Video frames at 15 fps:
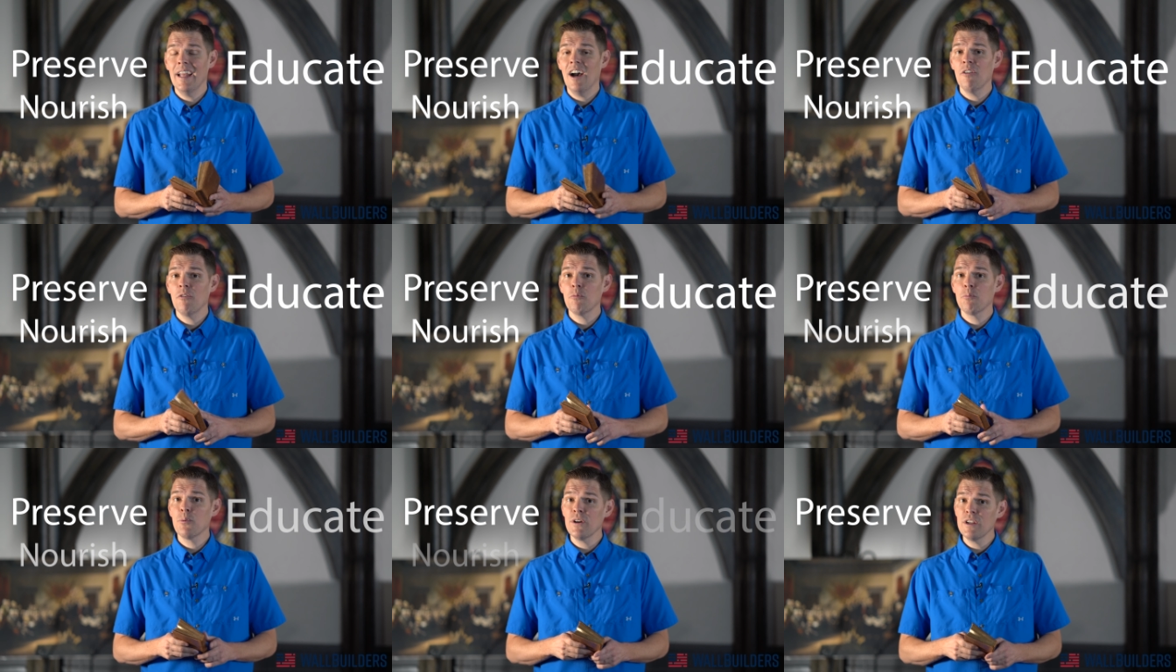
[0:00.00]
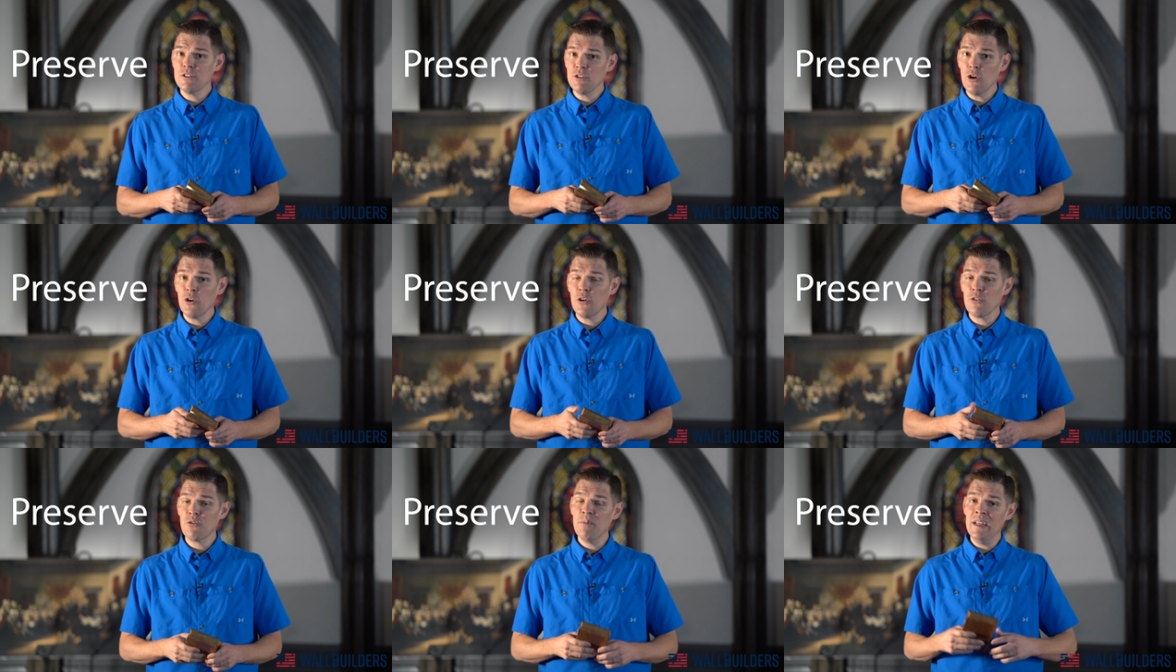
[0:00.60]
Now,
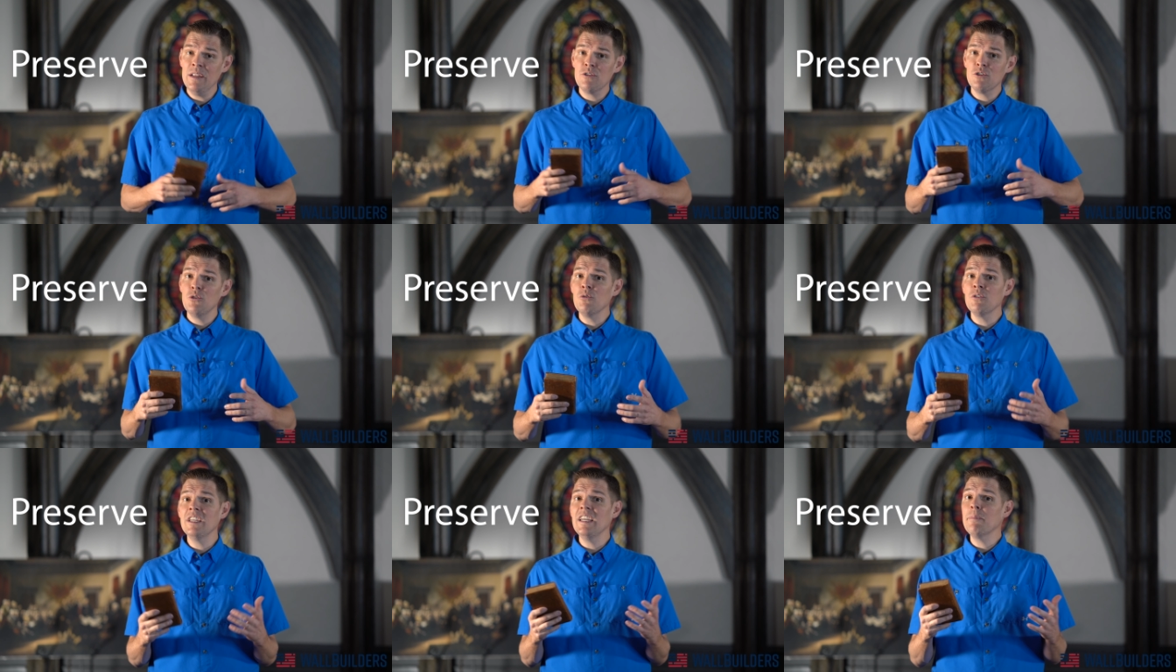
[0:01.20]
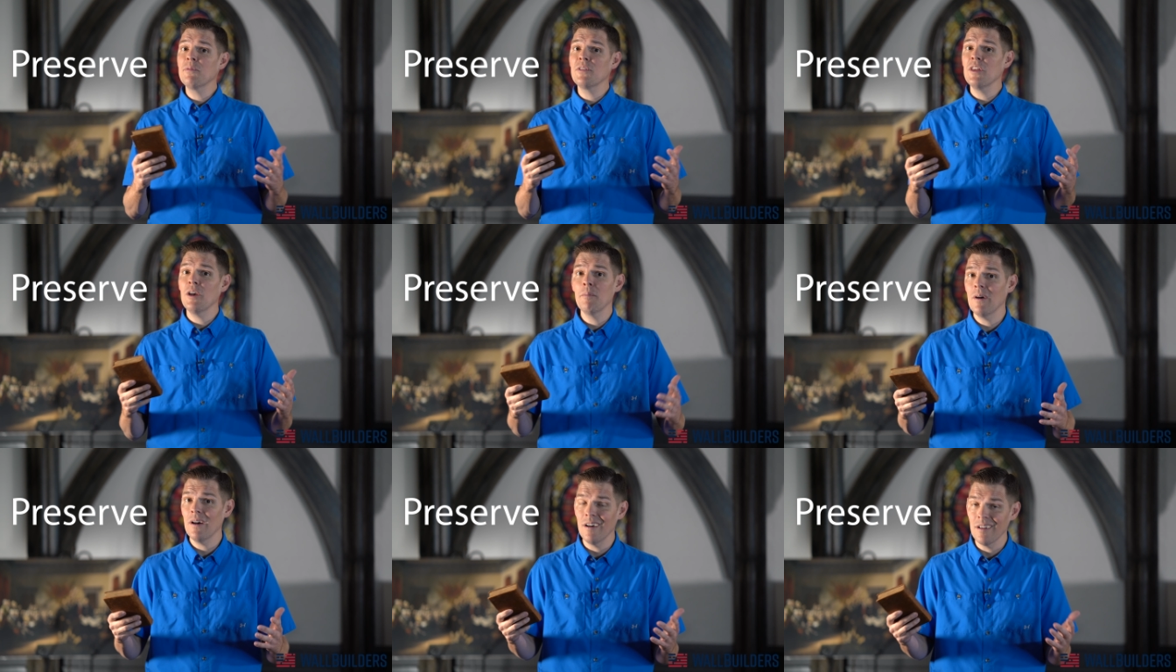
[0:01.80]
preserve means to keep
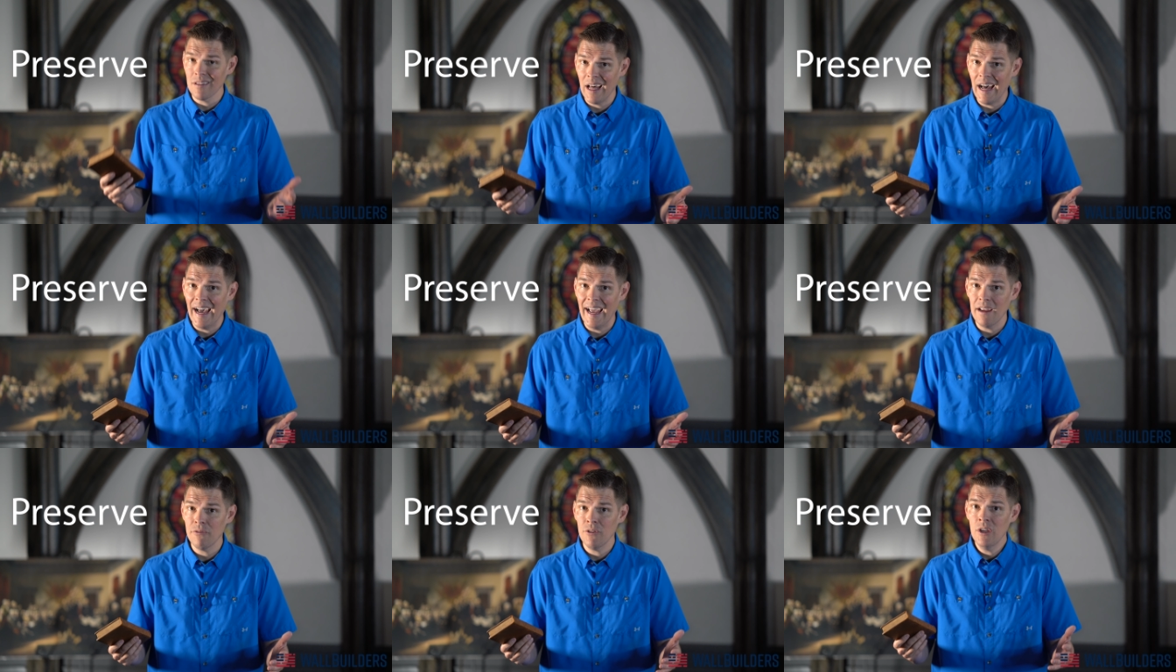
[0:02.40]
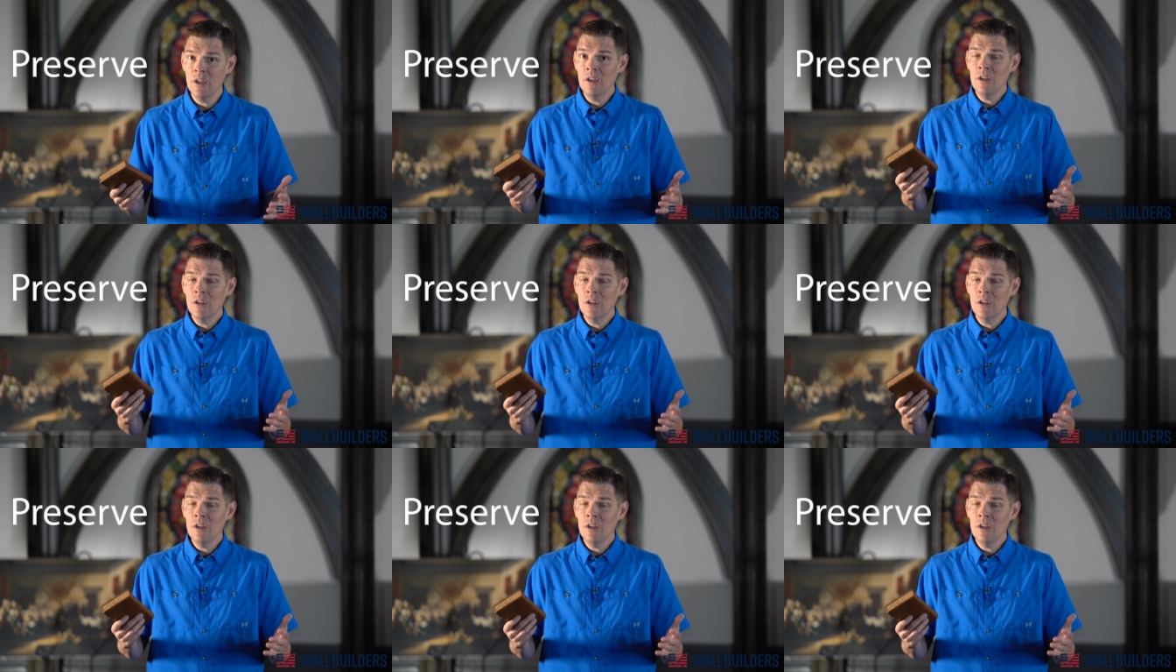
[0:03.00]
them alive.